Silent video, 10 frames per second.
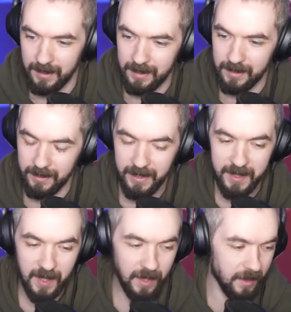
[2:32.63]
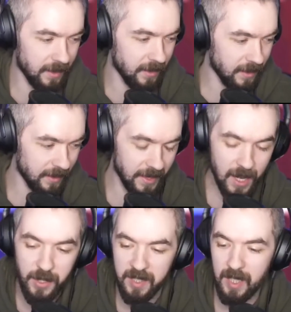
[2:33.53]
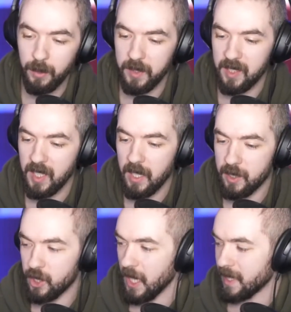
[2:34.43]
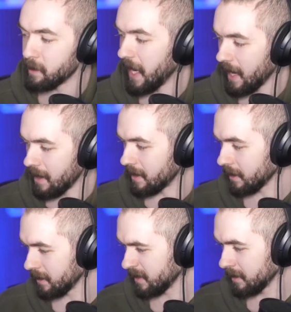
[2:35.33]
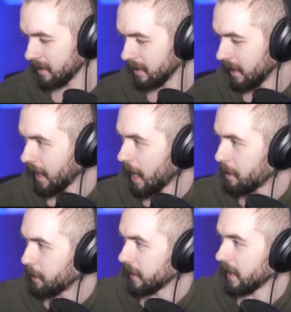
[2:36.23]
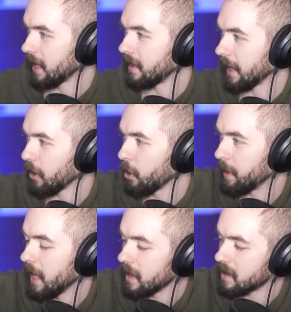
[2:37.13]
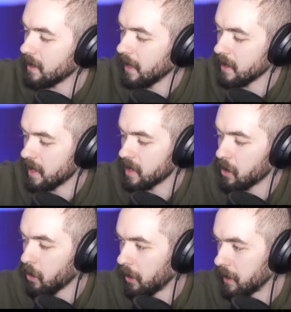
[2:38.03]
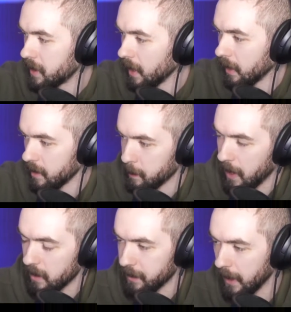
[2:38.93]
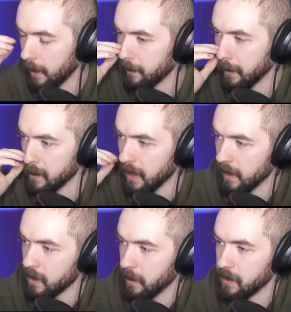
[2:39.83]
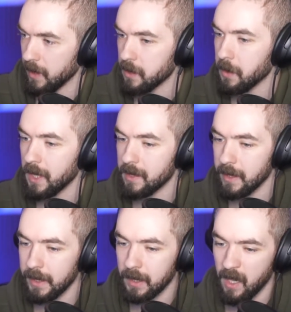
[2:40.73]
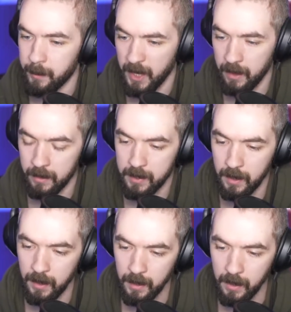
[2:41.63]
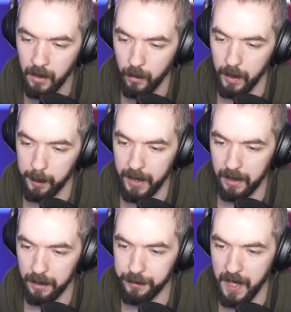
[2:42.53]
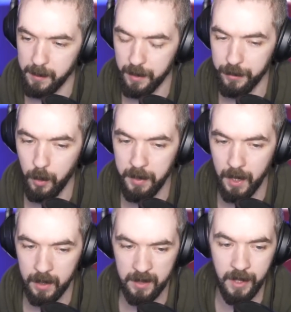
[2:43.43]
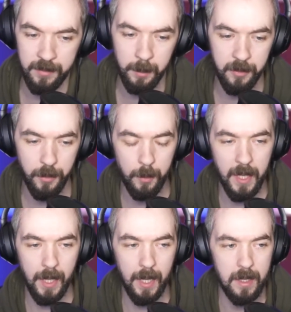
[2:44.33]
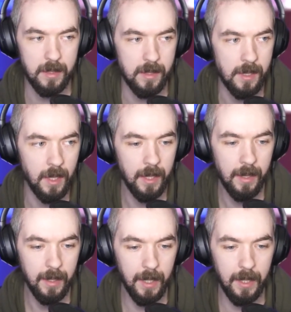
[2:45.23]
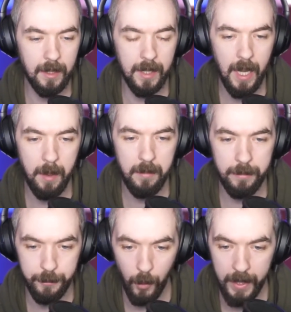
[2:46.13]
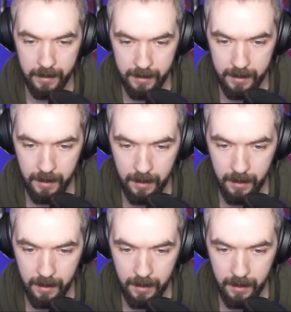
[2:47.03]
So that's now you see where the sausage gets made. But then like OBS and Discord and Spotify and everything is on this one. So that's why it gets a little complicated when I'm playing like Phasmophobia, because Phasmophobia has in-game voice,